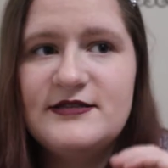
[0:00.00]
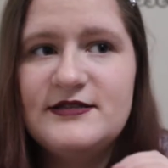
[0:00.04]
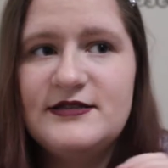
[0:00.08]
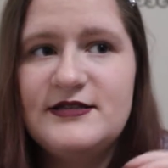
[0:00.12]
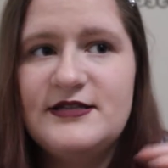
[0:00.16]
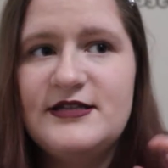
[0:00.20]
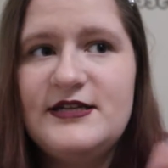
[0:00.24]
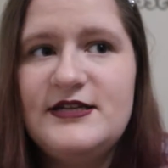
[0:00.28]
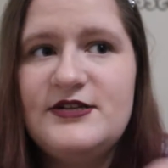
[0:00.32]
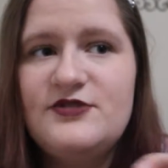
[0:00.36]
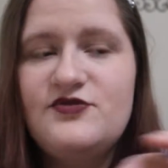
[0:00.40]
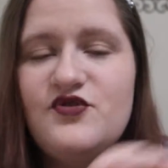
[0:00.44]

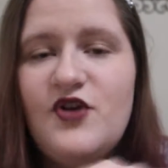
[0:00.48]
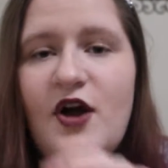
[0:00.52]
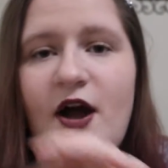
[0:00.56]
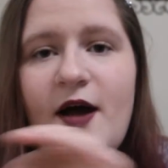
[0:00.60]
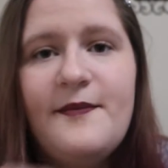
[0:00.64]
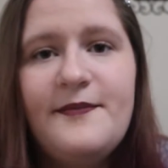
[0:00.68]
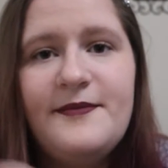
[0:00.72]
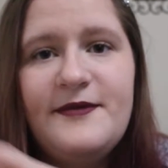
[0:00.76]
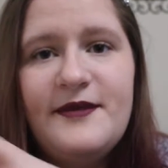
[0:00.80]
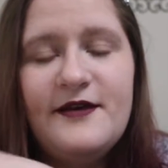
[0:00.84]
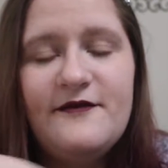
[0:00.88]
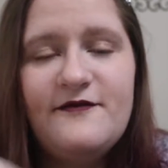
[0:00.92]
Lee
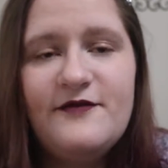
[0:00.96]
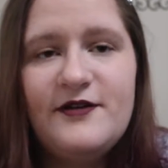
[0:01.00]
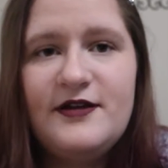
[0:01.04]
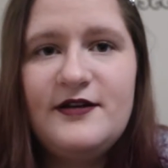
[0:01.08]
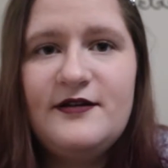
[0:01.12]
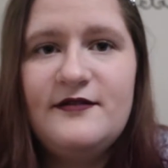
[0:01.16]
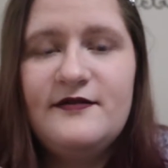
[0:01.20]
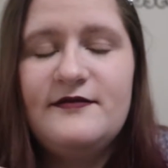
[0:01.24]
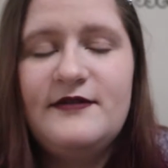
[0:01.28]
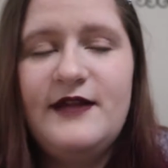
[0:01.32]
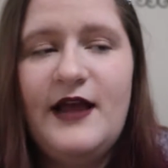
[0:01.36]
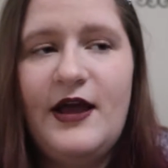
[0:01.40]
dropped
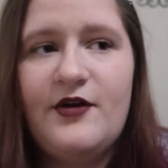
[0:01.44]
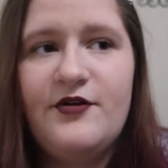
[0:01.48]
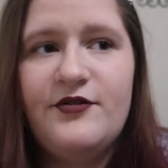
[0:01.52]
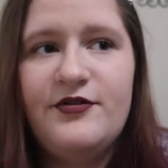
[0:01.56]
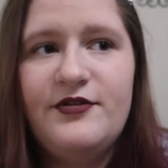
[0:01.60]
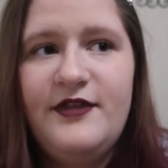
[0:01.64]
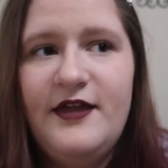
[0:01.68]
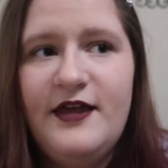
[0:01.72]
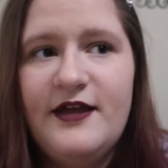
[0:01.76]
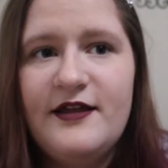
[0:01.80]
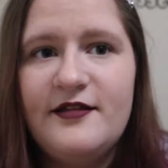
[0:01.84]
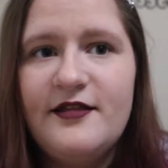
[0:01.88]
every now
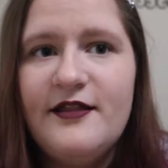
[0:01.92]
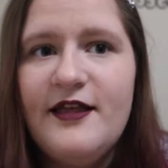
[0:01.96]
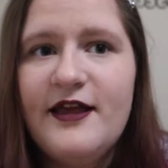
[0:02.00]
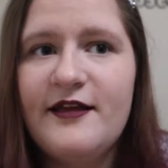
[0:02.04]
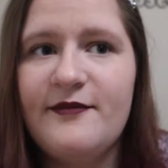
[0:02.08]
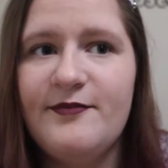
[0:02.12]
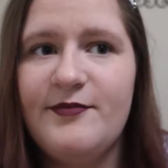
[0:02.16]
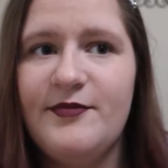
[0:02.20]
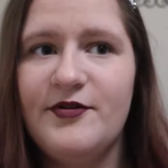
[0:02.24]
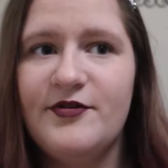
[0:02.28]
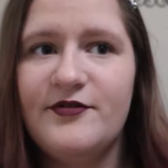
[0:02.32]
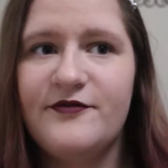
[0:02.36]
and then,
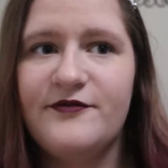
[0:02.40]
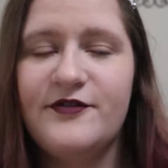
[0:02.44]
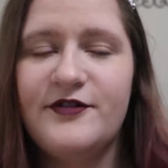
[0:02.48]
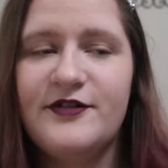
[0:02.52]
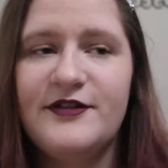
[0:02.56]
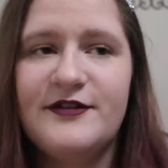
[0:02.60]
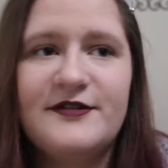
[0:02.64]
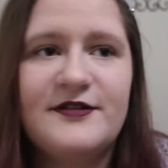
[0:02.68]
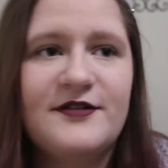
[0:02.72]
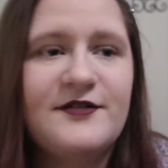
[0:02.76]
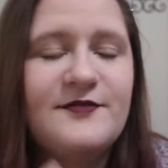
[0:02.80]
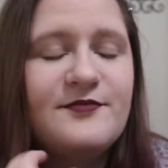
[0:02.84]
like beautiful
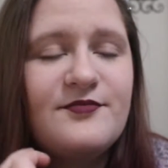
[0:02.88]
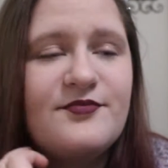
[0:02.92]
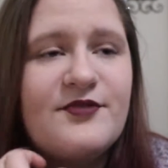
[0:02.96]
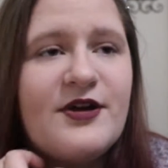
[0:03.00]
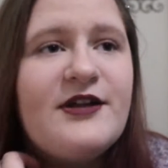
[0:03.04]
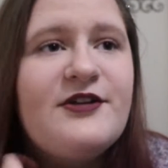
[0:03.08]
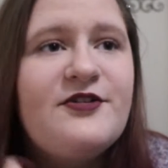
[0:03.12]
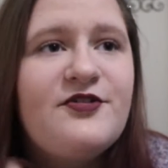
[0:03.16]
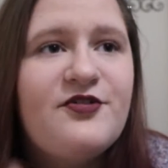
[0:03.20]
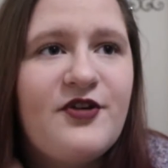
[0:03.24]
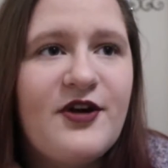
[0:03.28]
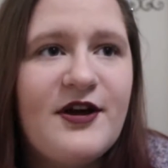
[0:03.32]
little
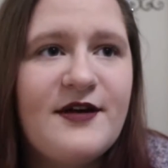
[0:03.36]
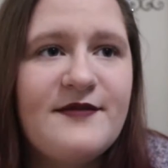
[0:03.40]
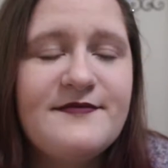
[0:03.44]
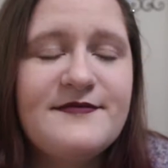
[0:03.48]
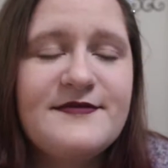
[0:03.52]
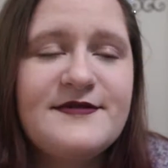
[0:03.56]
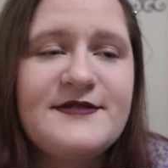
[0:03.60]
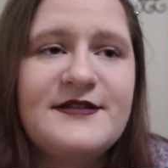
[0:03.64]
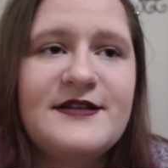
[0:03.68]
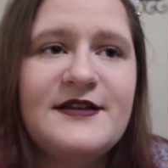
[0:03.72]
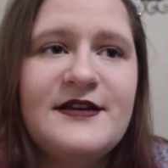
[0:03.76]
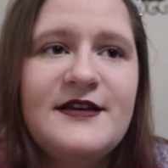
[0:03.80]

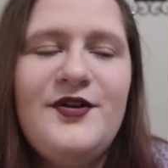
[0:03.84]
breadcrumbs.